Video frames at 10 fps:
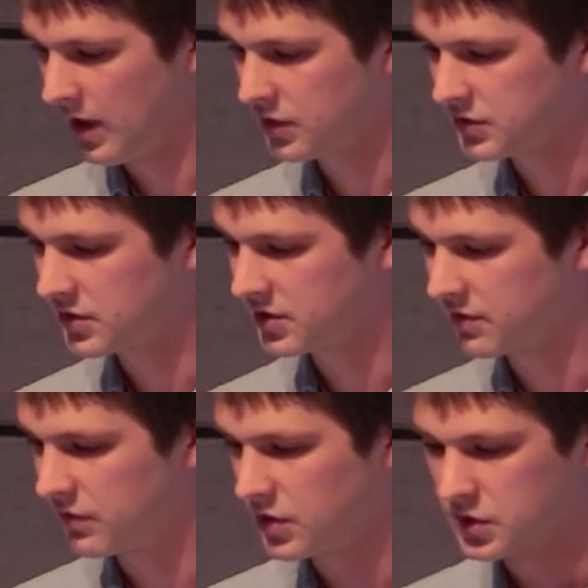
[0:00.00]
and also this
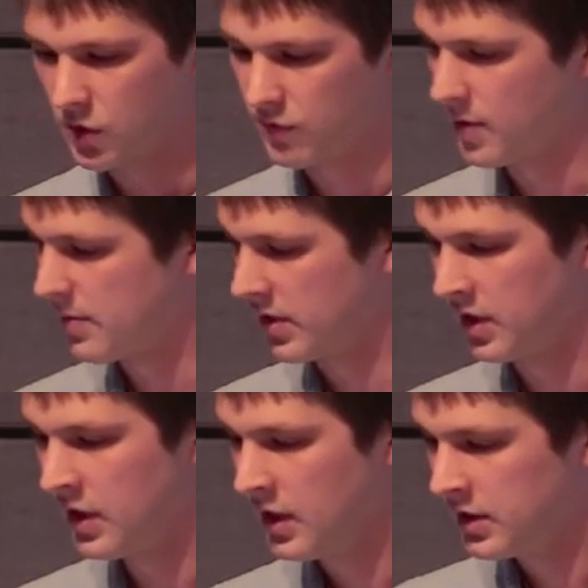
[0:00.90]
confusion over
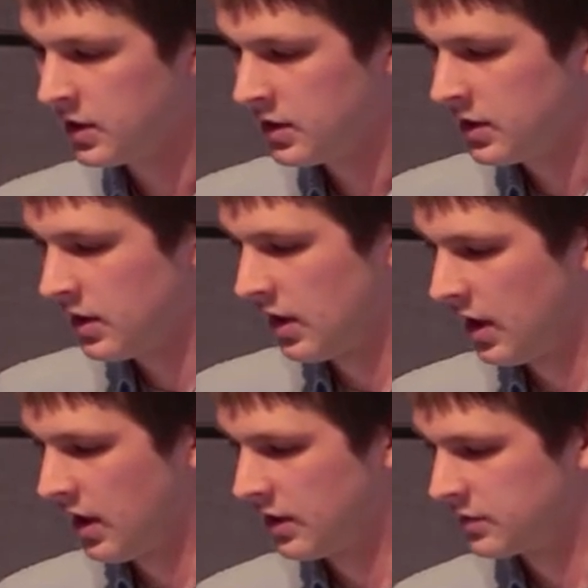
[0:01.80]
maybe
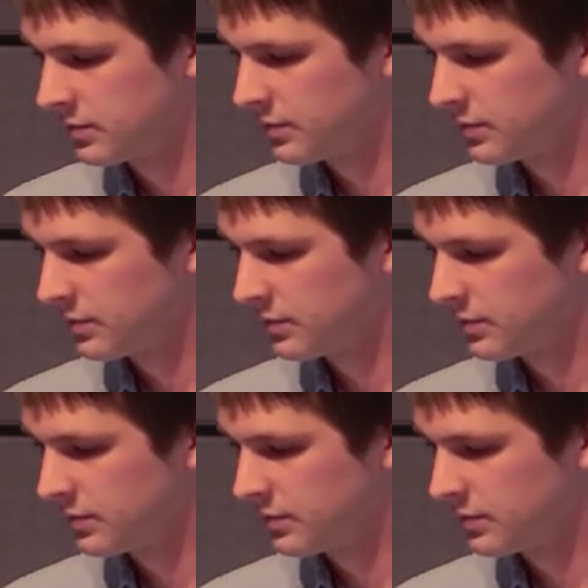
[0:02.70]
uh,